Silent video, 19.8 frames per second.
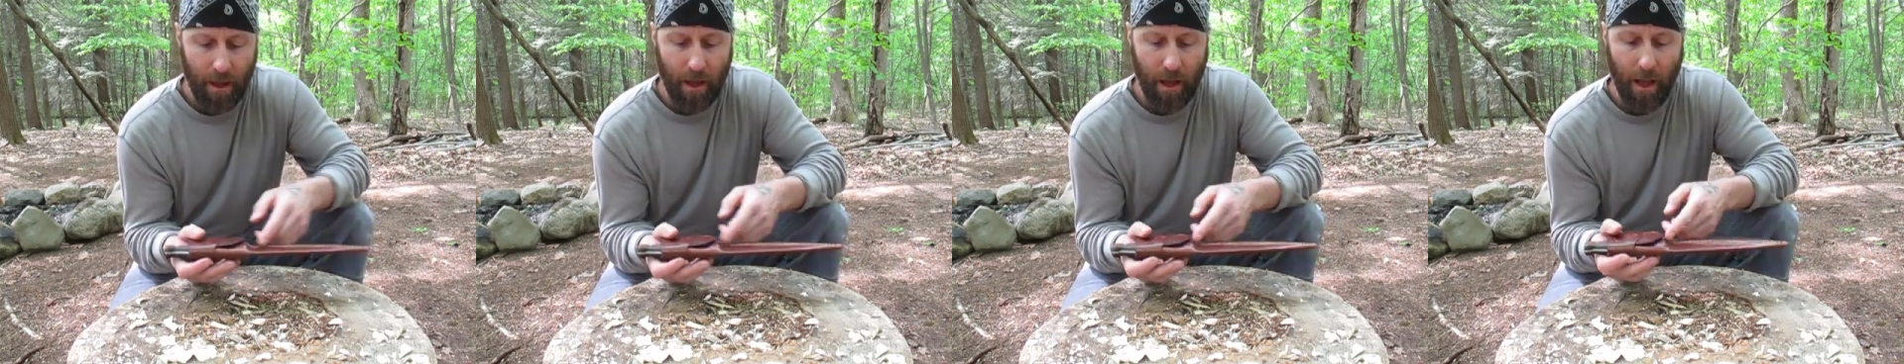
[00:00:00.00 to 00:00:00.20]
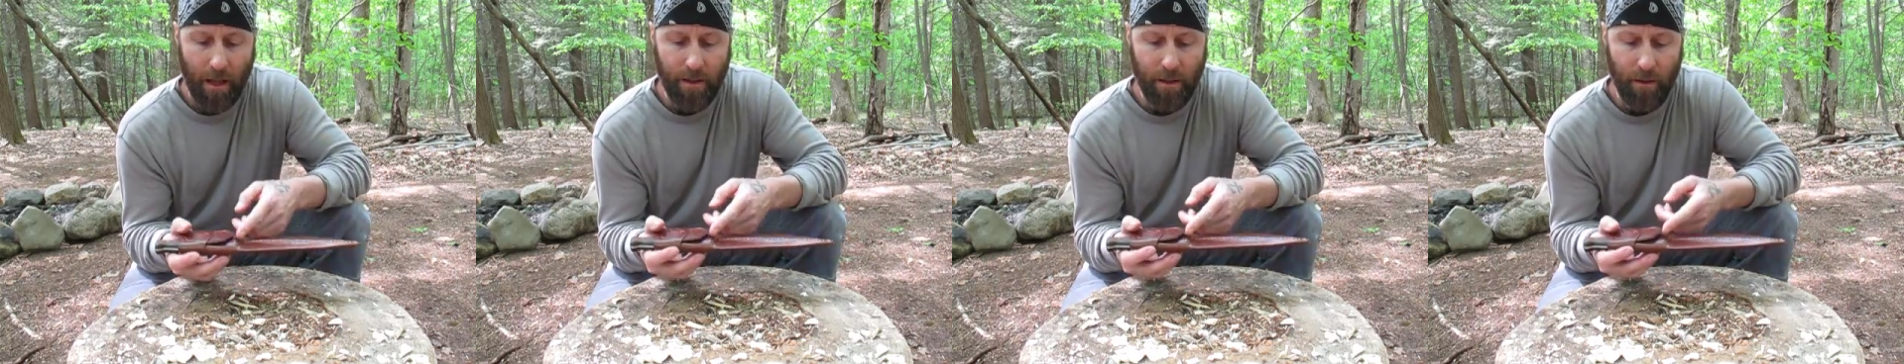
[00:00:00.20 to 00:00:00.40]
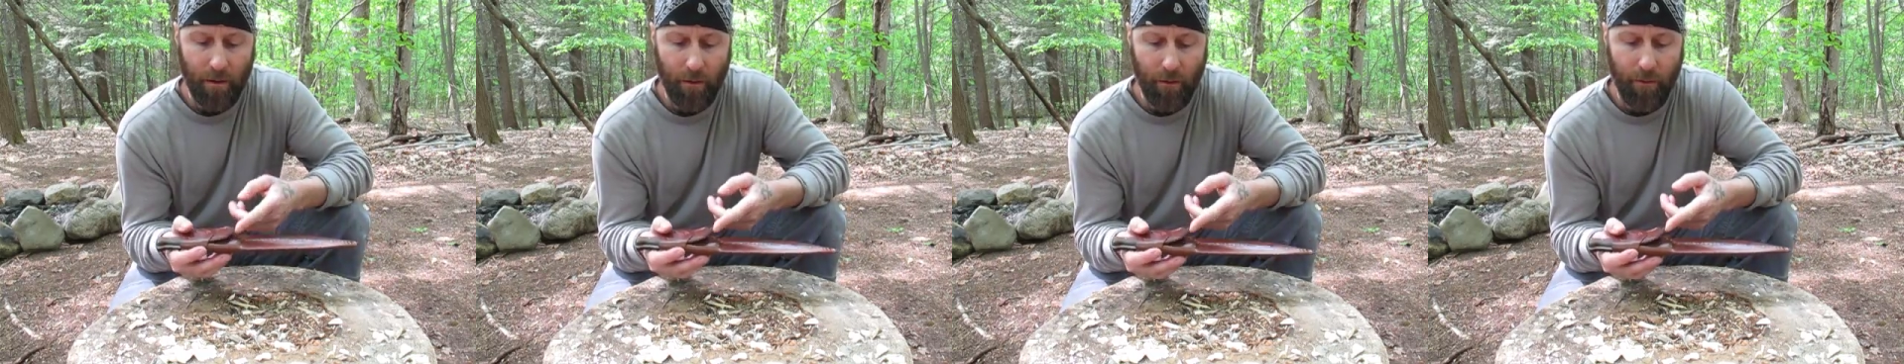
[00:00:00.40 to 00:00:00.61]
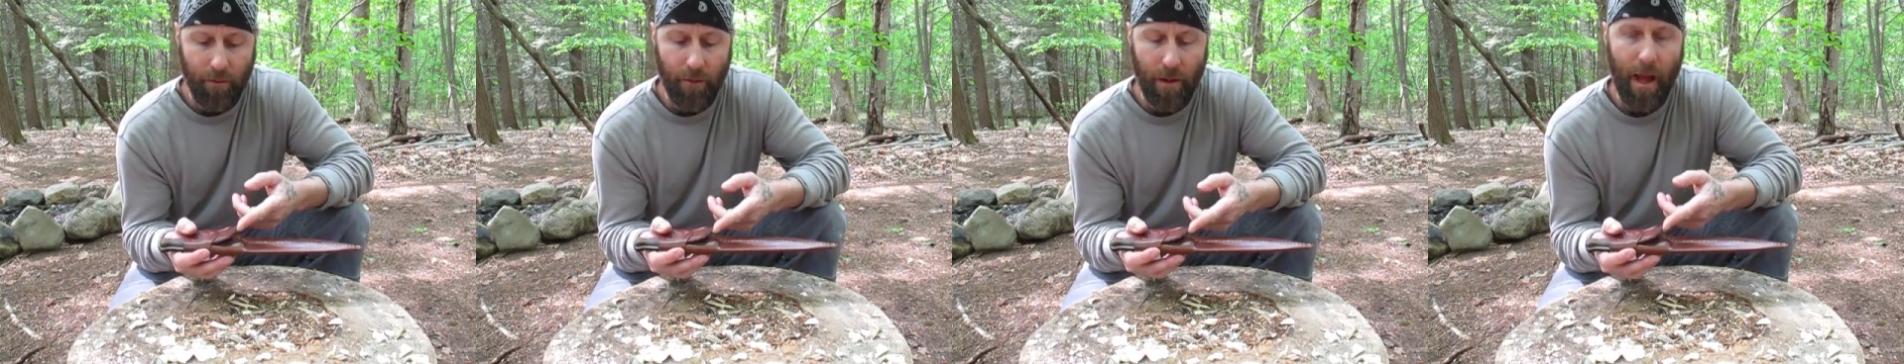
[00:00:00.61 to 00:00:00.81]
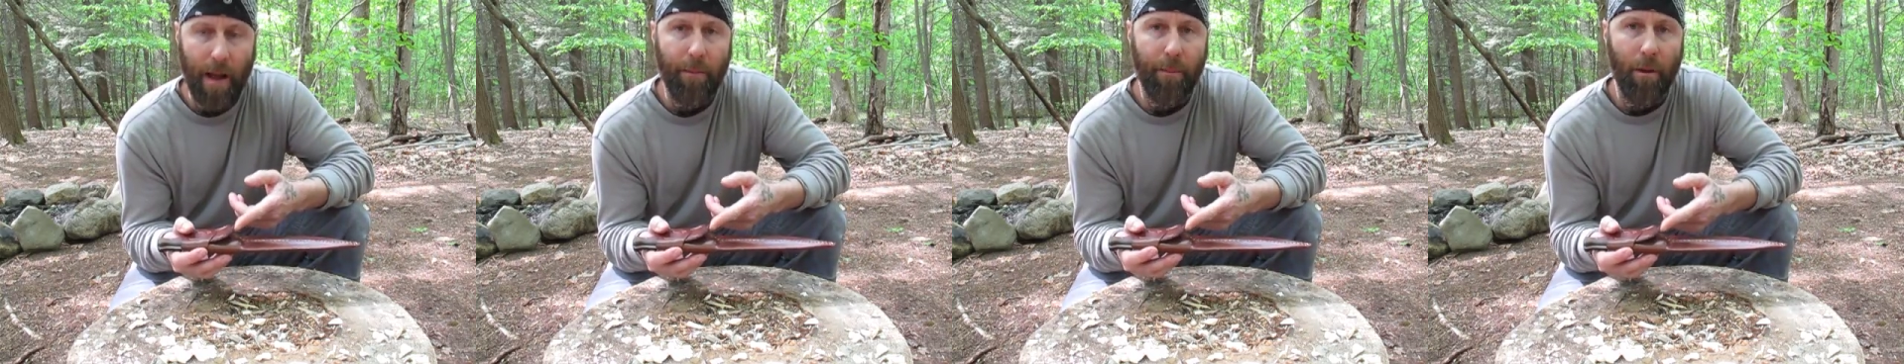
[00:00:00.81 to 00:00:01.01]
It has a little
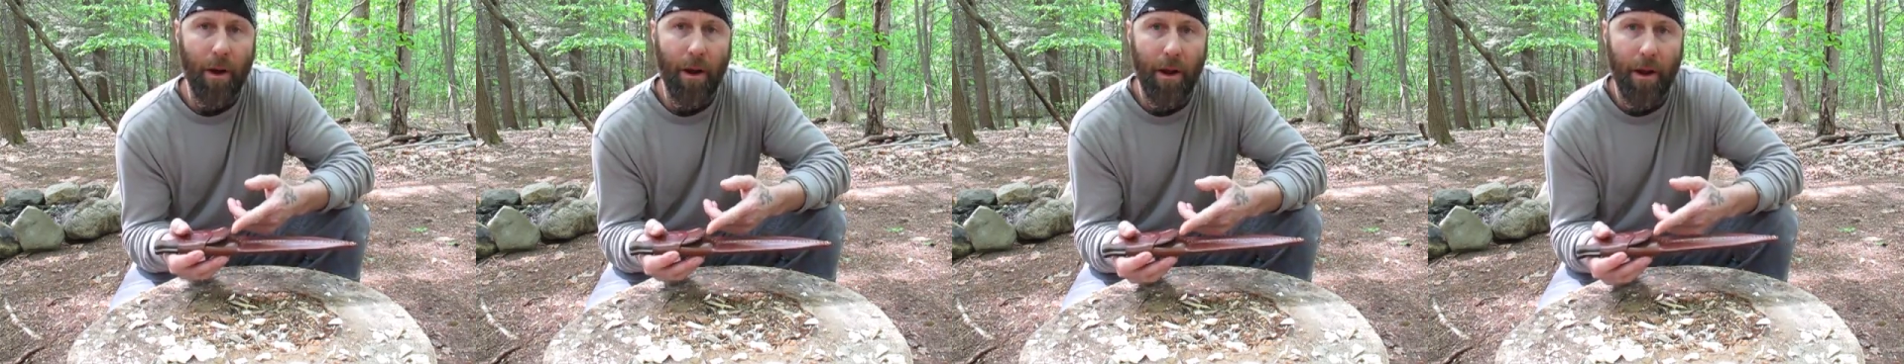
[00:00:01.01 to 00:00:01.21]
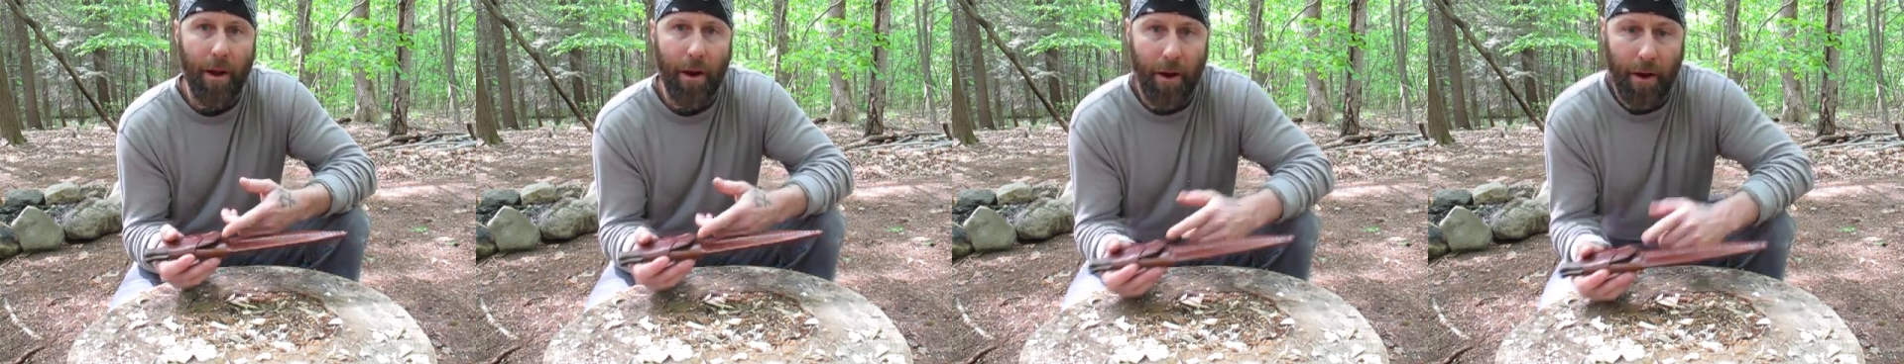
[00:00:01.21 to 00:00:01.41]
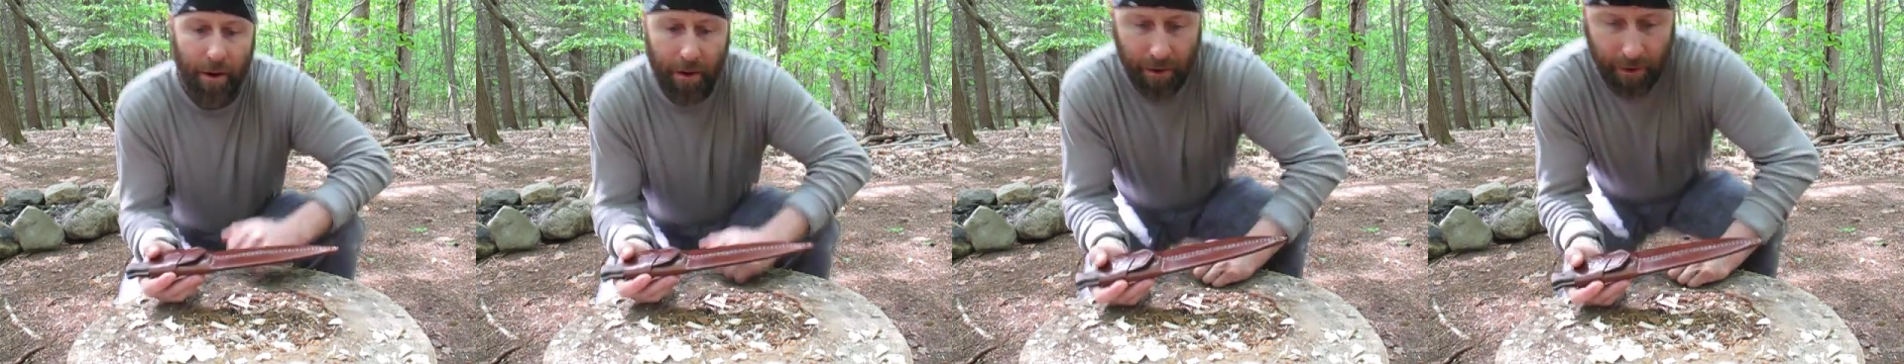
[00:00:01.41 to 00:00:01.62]
flap right here.